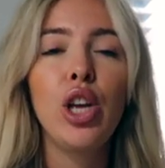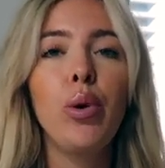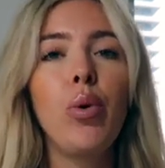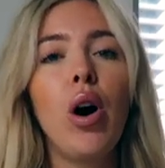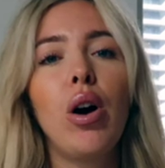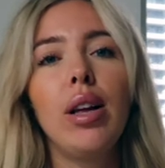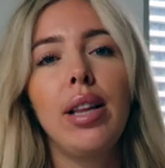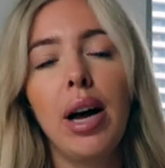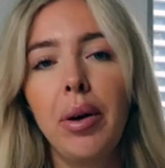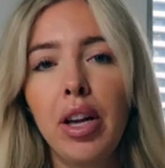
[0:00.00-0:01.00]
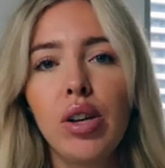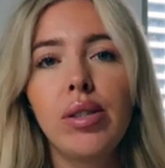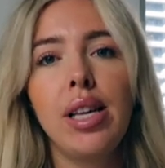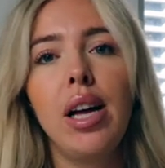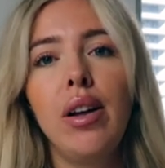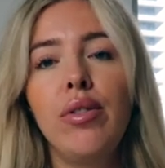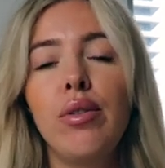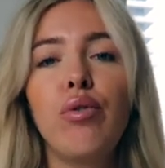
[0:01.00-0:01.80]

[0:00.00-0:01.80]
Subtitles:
you are allowing yourself the